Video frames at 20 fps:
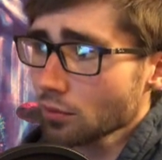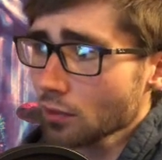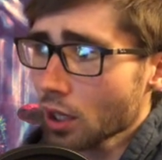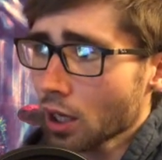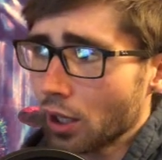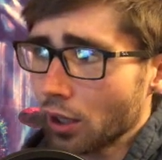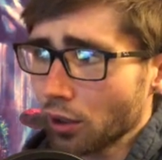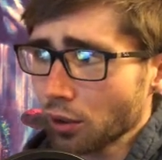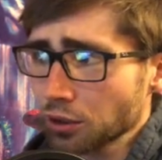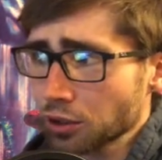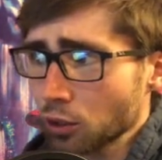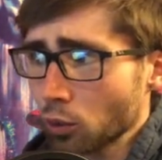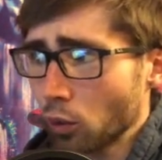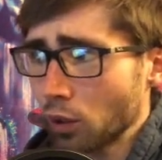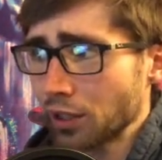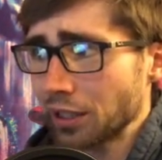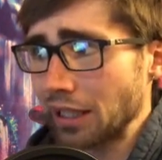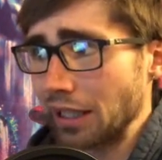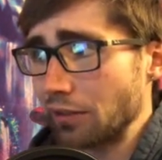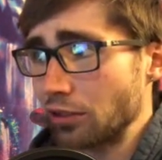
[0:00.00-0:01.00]
I also
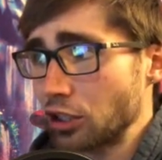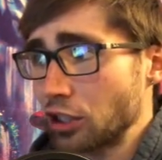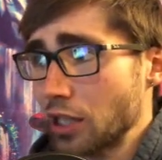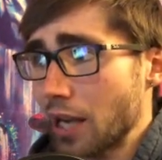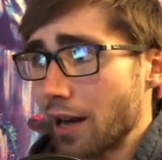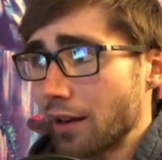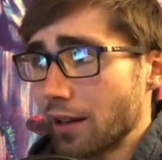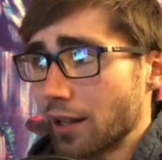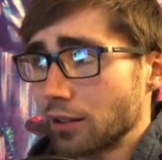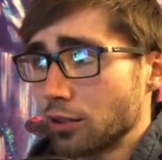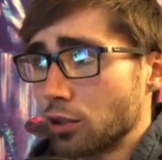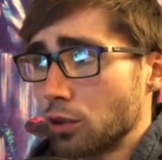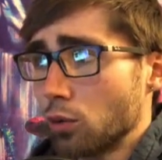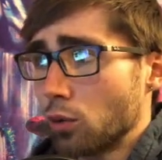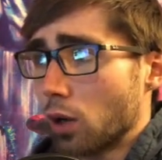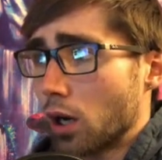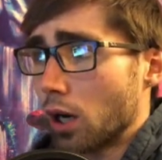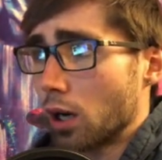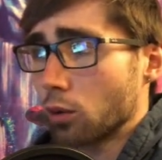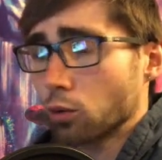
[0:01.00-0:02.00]
wanted to give a shout out
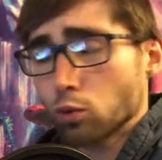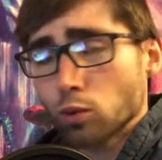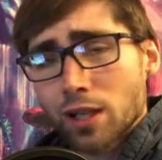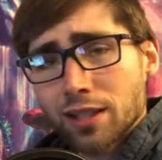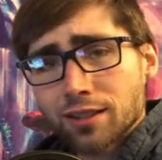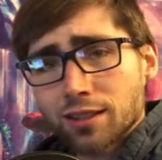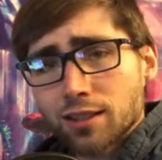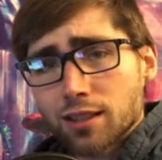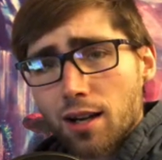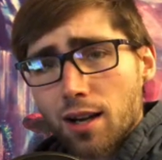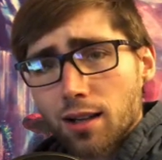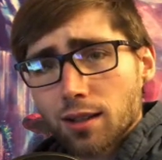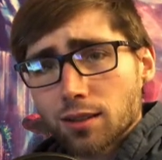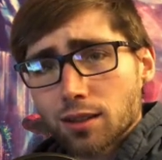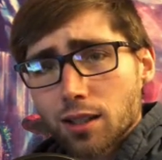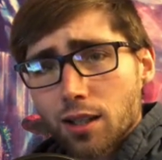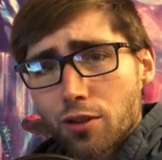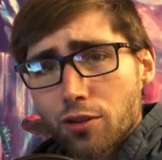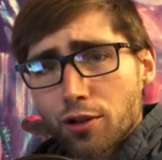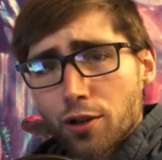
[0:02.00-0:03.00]
to Red Sox
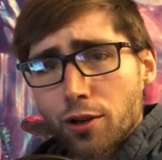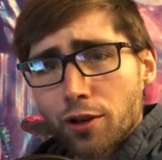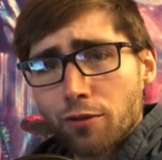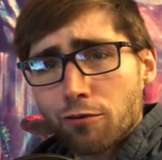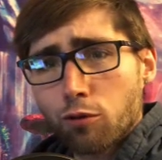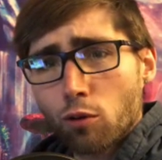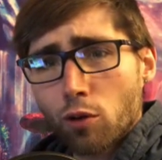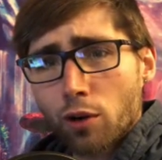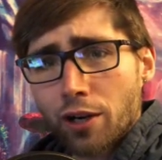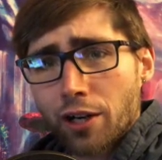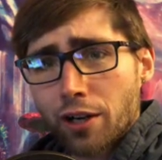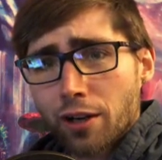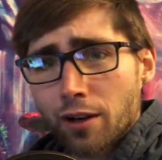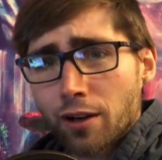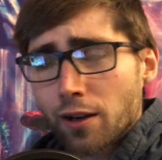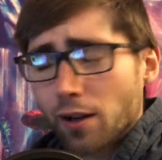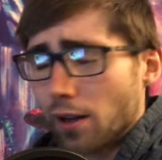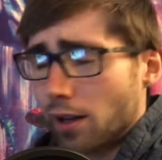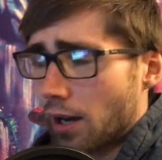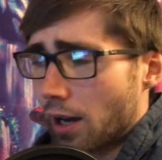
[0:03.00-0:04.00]
34 here,
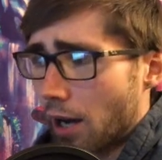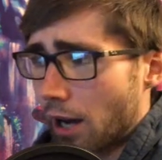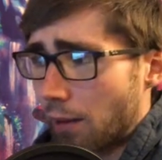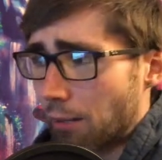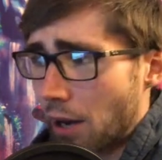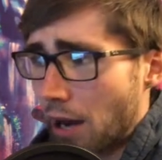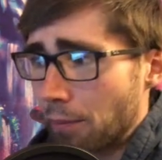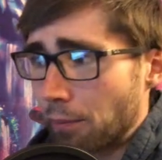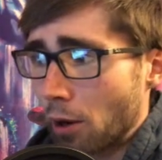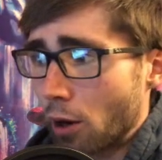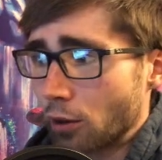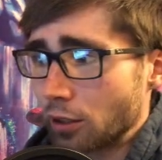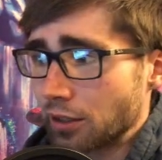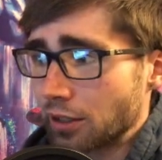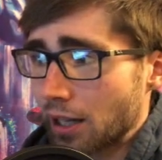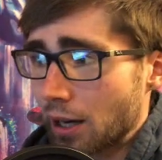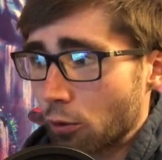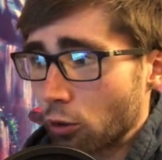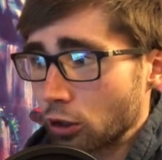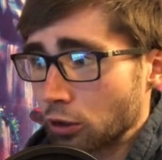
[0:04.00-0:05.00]
my opponent
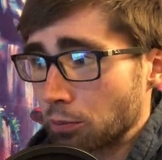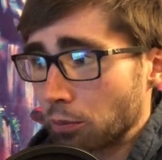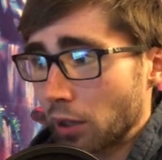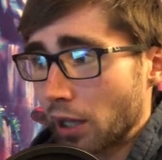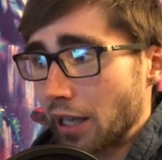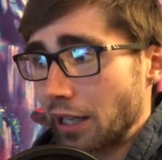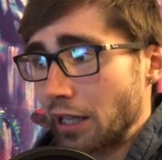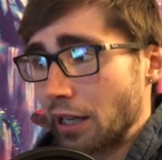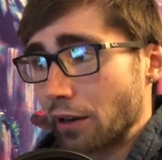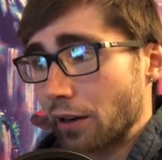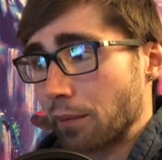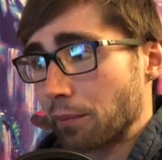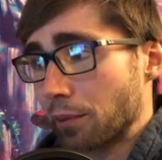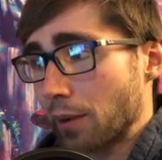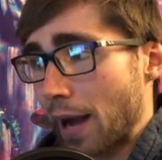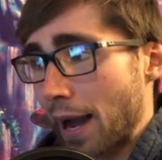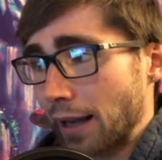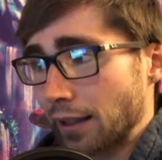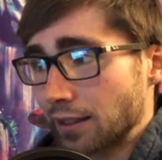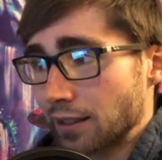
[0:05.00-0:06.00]
that I was playing here in
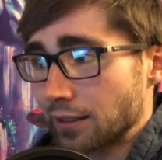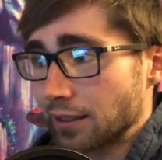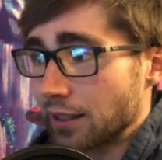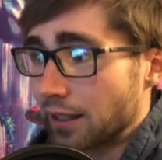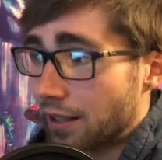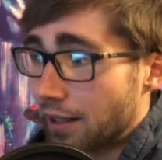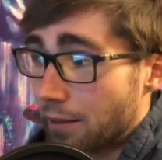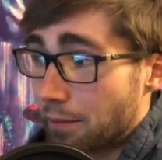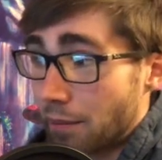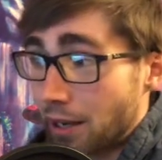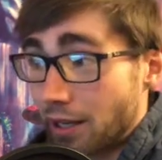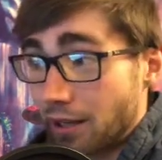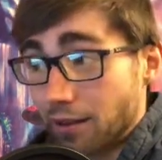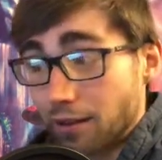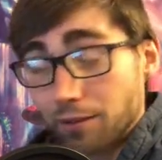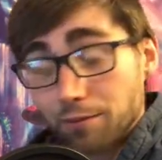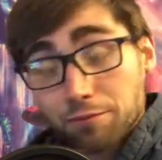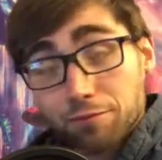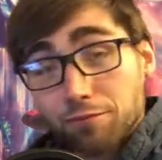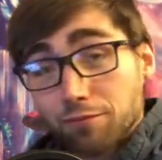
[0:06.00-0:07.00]
practice. Made
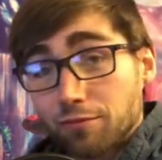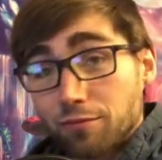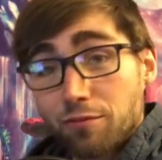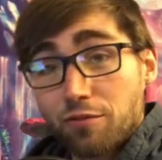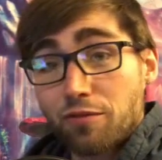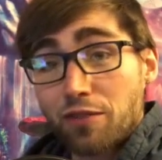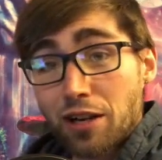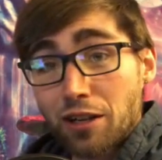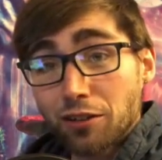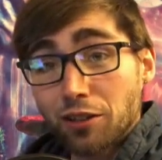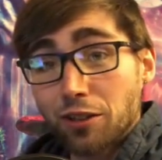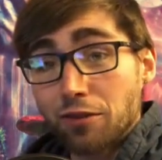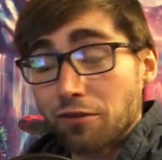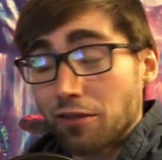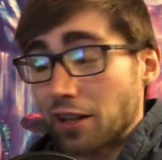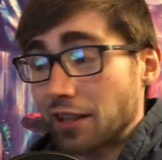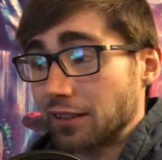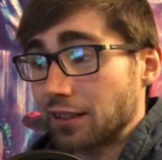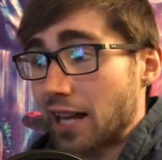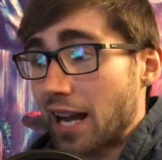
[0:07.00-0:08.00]
a fairly
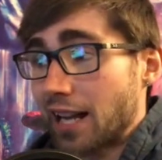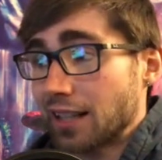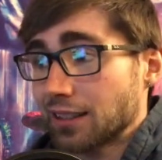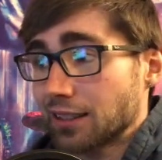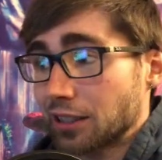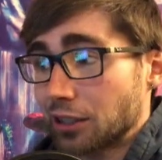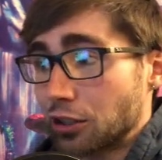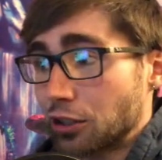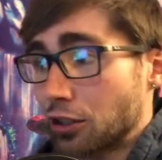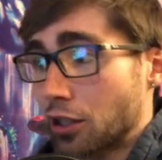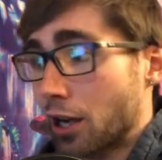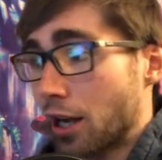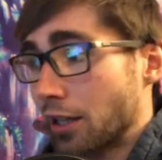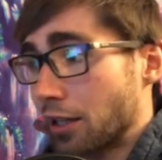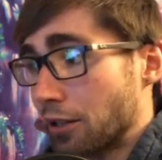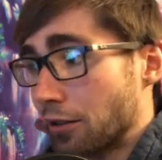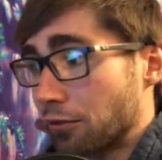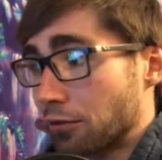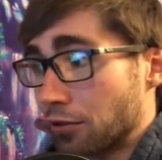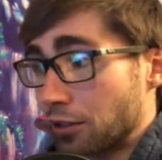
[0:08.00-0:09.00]
fantastic shot
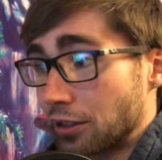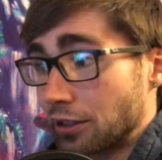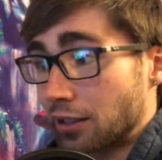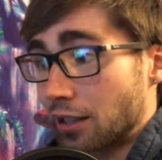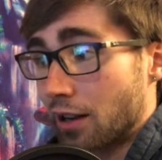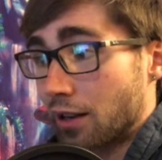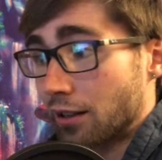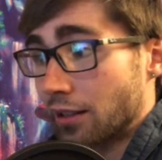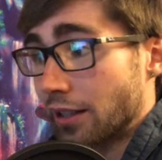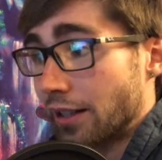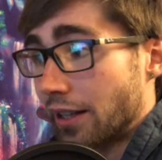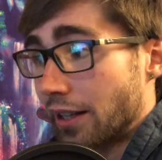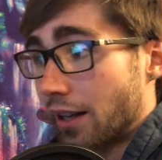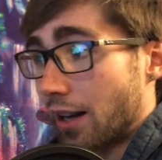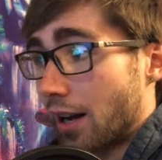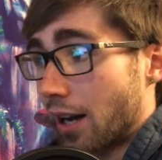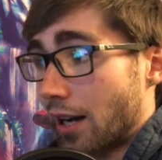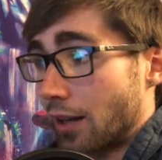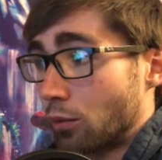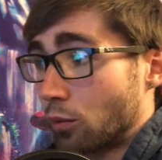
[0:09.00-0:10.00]
here for the dunk,
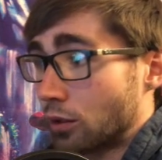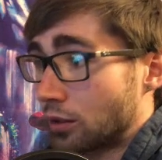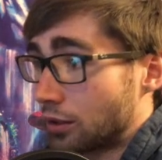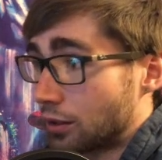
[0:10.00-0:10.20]
and